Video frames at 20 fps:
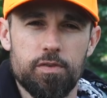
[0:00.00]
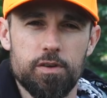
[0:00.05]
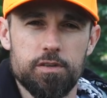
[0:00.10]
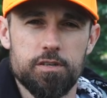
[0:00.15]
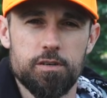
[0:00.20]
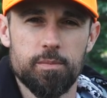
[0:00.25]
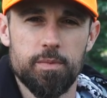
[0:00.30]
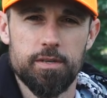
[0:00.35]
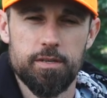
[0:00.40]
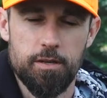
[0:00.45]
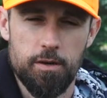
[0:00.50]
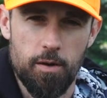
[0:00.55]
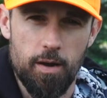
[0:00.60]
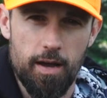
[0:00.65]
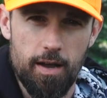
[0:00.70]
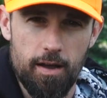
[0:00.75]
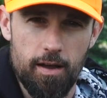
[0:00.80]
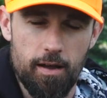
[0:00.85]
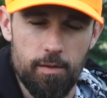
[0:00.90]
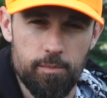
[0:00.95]
fishermen. You know,
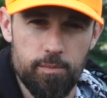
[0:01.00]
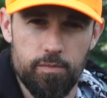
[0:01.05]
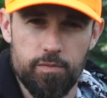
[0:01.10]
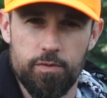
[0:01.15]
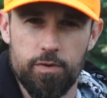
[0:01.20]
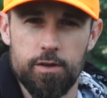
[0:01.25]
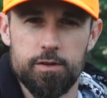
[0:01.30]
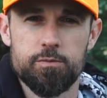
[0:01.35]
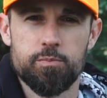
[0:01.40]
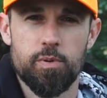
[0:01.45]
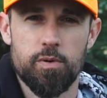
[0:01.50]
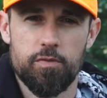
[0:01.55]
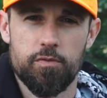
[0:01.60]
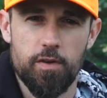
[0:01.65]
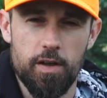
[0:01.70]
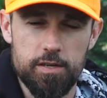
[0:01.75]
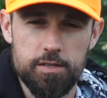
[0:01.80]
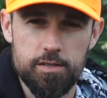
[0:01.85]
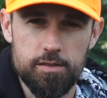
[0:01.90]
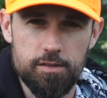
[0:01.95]
I fish
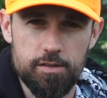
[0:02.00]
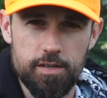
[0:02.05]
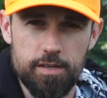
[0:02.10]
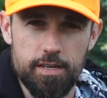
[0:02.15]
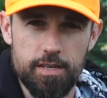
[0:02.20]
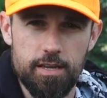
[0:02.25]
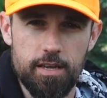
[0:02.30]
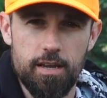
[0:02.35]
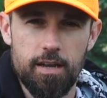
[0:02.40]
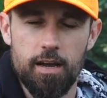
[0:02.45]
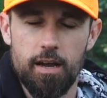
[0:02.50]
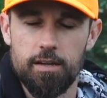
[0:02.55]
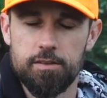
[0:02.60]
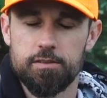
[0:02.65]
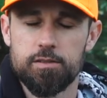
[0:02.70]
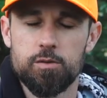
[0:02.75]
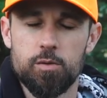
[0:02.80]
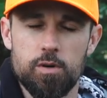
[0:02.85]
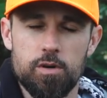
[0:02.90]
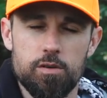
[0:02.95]
professionally, I
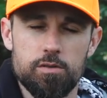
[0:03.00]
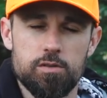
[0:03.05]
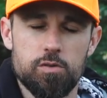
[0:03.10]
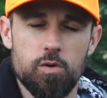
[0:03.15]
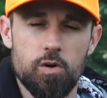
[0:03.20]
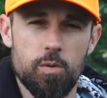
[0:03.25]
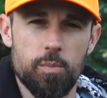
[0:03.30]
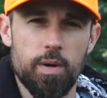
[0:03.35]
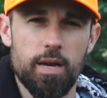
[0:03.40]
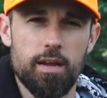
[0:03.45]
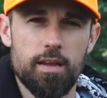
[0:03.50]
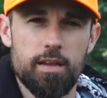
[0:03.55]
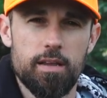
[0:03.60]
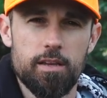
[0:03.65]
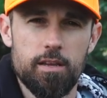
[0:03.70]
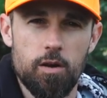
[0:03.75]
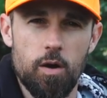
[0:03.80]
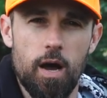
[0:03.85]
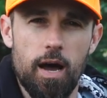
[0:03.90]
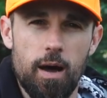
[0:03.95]
do it on tour, but
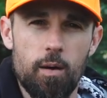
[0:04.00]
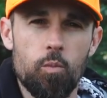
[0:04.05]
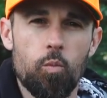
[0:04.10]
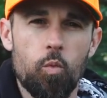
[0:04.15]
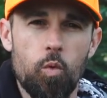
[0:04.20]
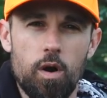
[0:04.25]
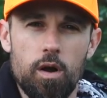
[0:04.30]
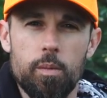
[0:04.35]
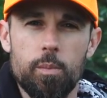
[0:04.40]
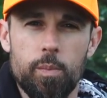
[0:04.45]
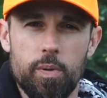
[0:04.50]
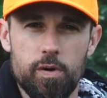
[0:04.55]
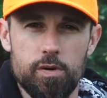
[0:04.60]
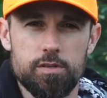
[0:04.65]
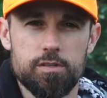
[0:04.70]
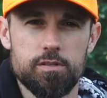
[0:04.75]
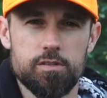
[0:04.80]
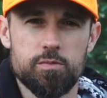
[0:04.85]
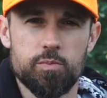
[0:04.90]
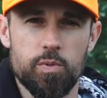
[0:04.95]
you know, I'm one
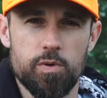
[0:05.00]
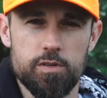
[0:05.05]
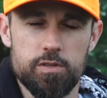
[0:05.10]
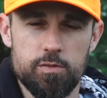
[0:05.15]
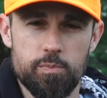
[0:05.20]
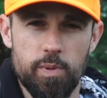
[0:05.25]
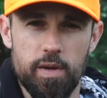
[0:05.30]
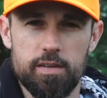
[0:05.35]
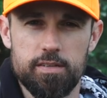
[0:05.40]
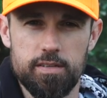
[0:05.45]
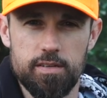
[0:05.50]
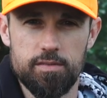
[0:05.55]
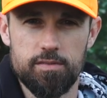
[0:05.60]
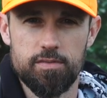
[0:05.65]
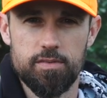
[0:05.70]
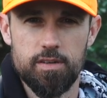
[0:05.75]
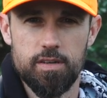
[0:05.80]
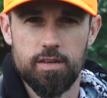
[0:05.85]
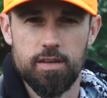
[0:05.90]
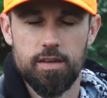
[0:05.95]
person's perspective.
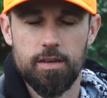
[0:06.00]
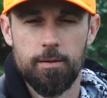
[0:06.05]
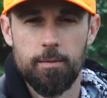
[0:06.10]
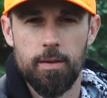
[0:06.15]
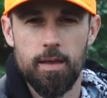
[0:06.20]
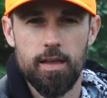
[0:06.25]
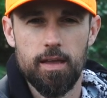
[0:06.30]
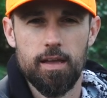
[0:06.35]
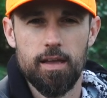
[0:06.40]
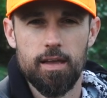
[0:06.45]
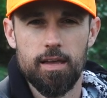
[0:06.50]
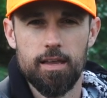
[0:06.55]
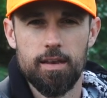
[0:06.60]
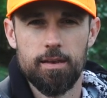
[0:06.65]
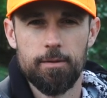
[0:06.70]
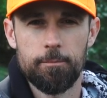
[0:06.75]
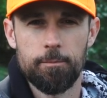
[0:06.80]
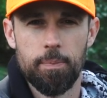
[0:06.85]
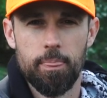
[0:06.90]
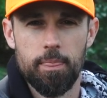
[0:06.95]

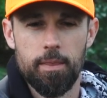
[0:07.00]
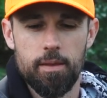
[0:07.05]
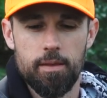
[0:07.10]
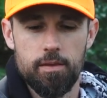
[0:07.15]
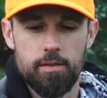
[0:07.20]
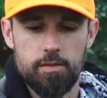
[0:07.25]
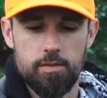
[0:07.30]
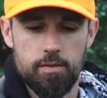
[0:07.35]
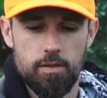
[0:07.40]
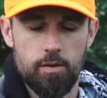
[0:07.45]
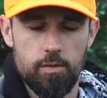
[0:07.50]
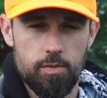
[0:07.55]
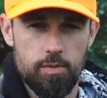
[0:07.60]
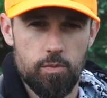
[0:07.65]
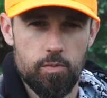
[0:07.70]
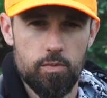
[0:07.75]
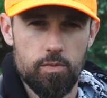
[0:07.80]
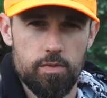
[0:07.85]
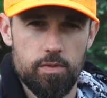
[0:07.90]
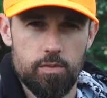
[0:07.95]
And
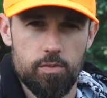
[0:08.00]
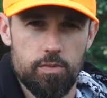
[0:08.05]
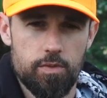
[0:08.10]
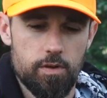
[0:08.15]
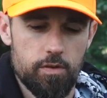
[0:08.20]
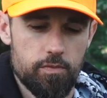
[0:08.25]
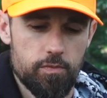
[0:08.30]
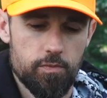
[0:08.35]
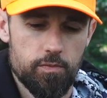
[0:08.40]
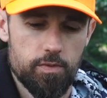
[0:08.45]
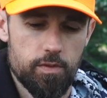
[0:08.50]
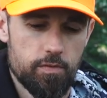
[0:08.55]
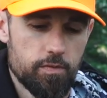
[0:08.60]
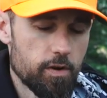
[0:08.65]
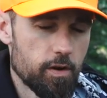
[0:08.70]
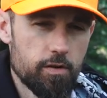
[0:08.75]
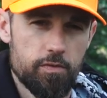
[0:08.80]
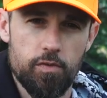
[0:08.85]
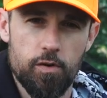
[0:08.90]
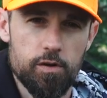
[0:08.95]
the
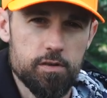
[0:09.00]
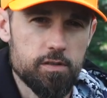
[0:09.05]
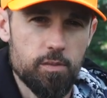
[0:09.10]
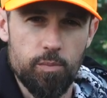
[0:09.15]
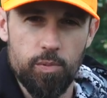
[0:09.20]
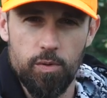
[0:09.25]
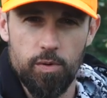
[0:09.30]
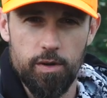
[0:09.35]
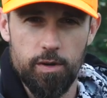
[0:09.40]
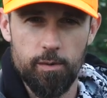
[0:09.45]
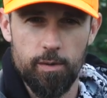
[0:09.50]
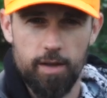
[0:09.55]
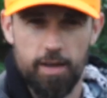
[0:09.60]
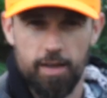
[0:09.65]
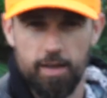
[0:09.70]
very first employee we